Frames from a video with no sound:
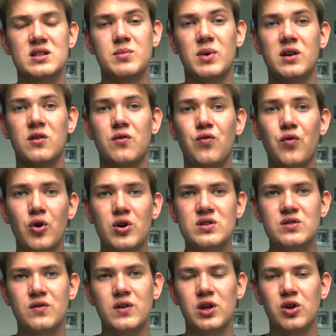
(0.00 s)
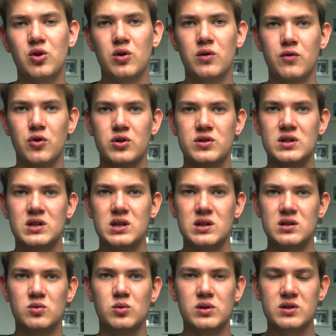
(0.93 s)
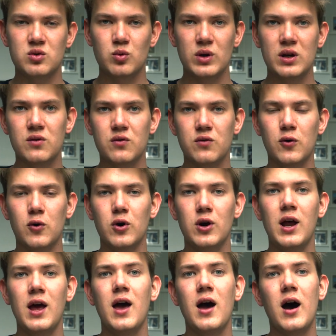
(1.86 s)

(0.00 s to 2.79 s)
But the first thing universities will screen for